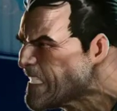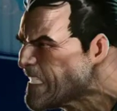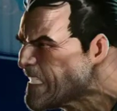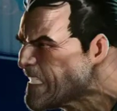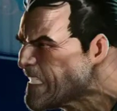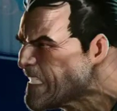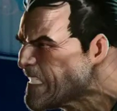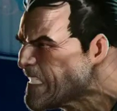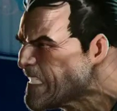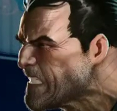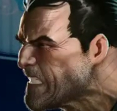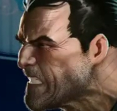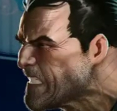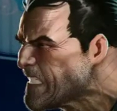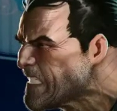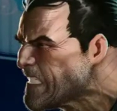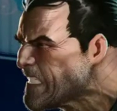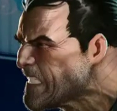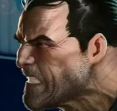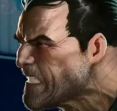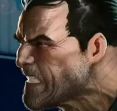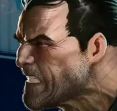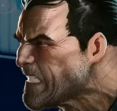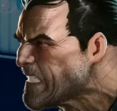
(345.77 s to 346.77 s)

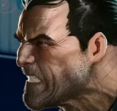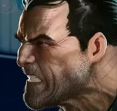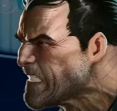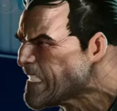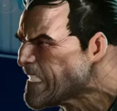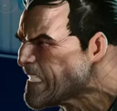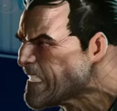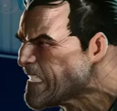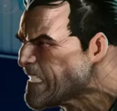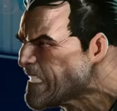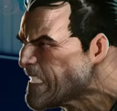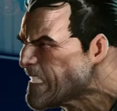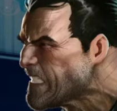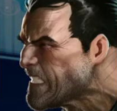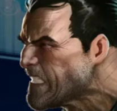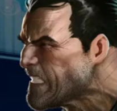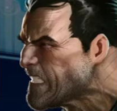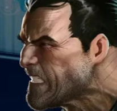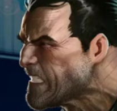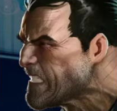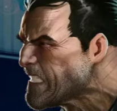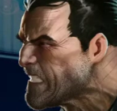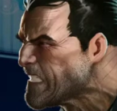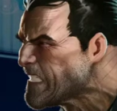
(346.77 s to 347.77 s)

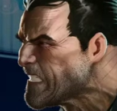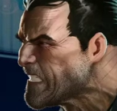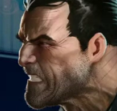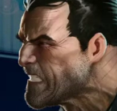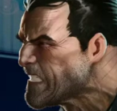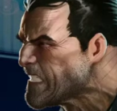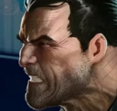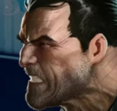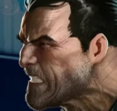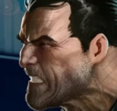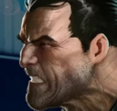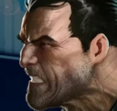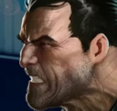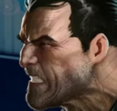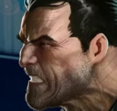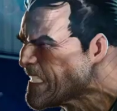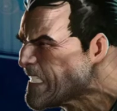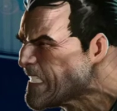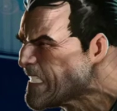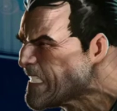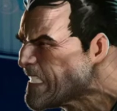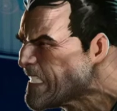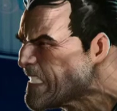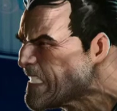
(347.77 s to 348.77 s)

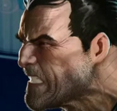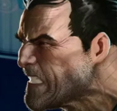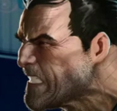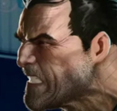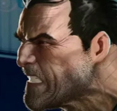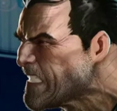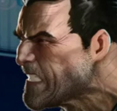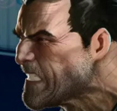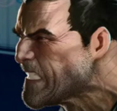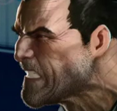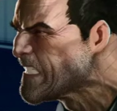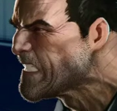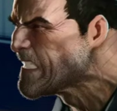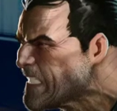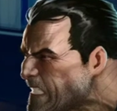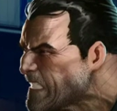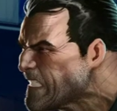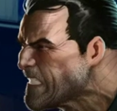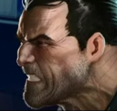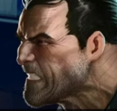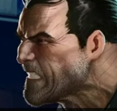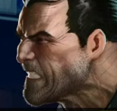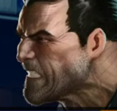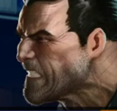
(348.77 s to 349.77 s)

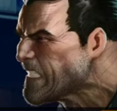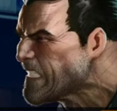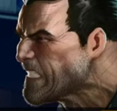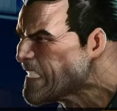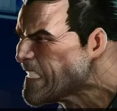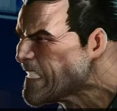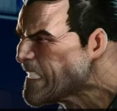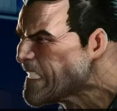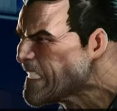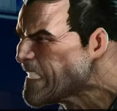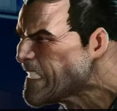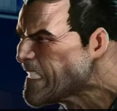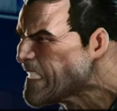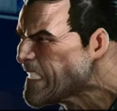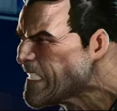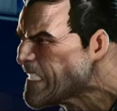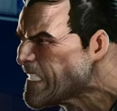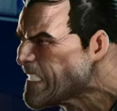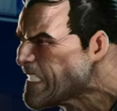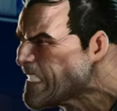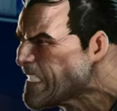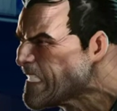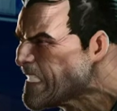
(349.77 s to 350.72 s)
Nobody speaks.